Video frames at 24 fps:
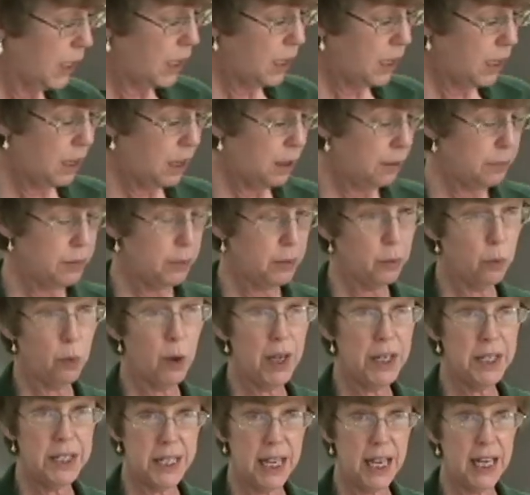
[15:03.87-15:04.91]
um,
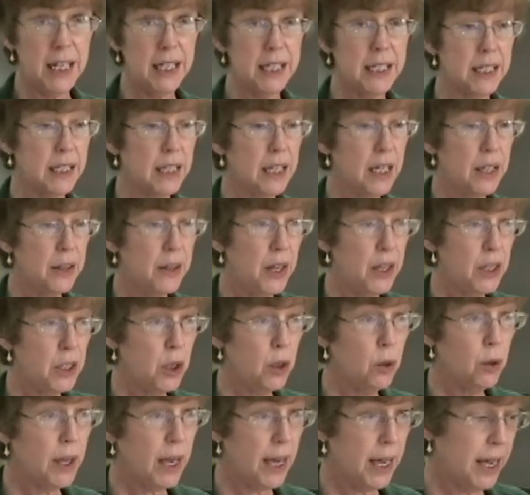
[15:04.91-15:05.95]
what date that
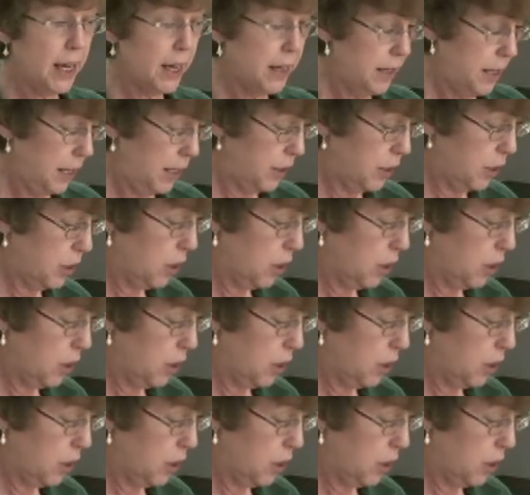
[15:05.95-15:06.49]
you canned it.